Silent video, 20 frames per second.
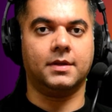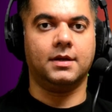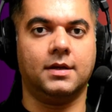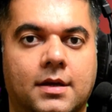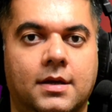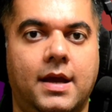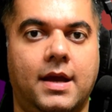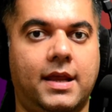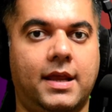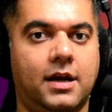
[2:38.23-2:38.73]

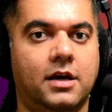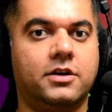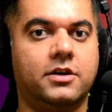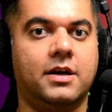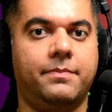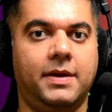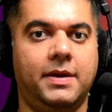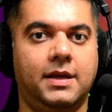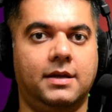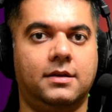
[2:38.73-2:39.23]
And I'll
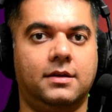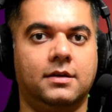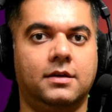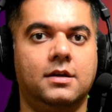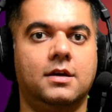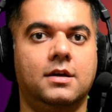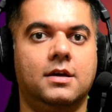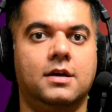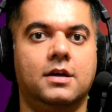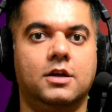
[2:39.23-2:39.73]
repeat,
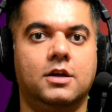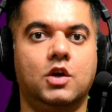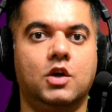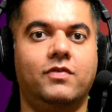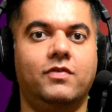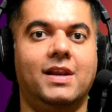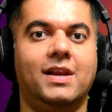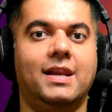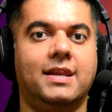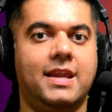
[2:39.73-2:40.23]
you
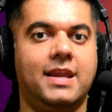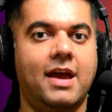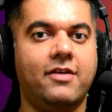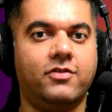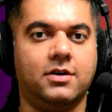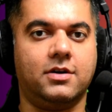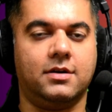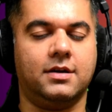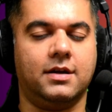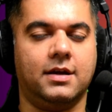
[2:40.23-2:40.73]
will
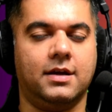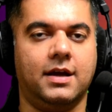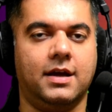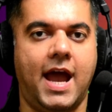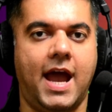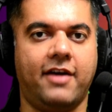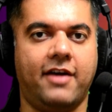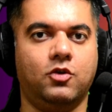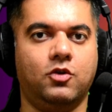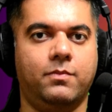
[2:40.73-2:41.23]
never
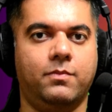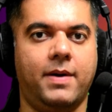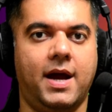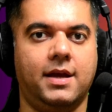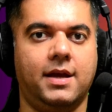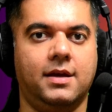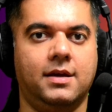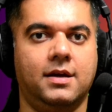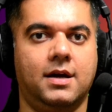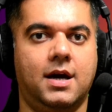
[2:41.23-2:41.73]
have to buy
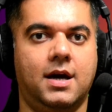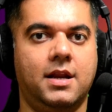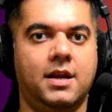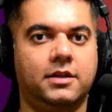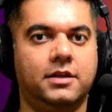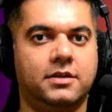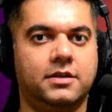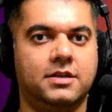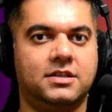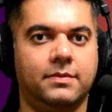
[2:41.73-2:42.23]
another
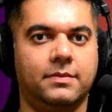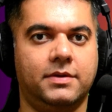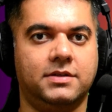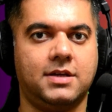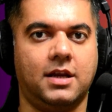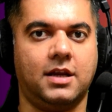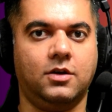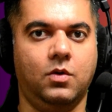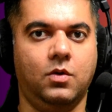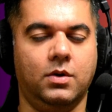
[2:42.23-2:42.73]
system
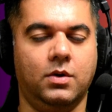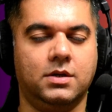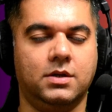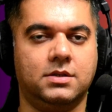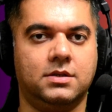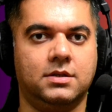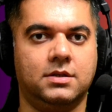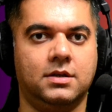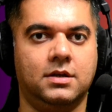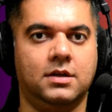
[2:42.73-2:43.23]
design
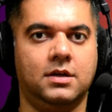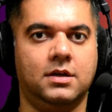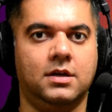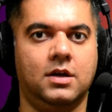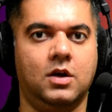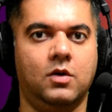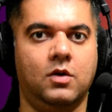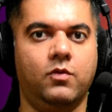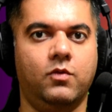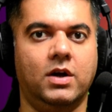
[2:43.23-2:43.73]
course
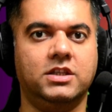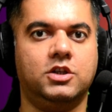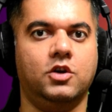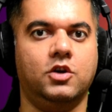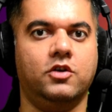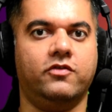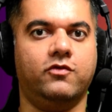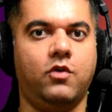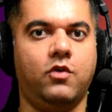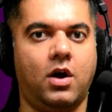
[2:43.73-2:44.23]
once
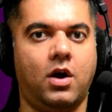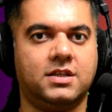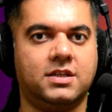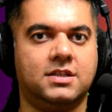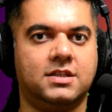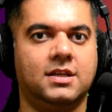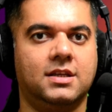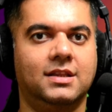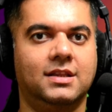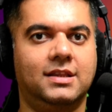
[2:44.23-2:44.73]
you've
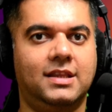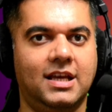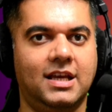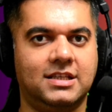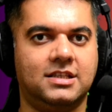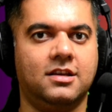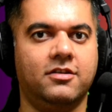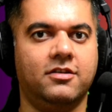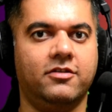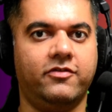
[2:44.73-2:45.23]
watched
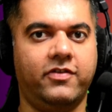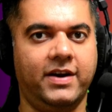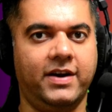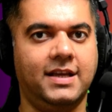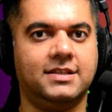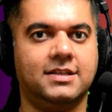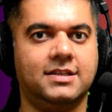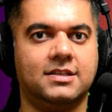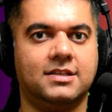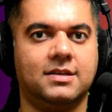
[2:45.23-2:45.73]
this free
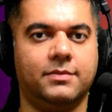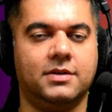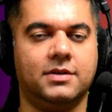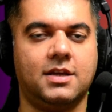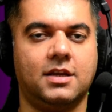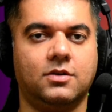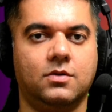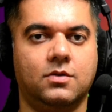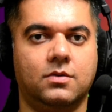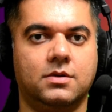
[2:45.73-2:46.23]
system
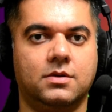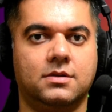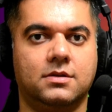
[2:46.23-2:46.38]
design course.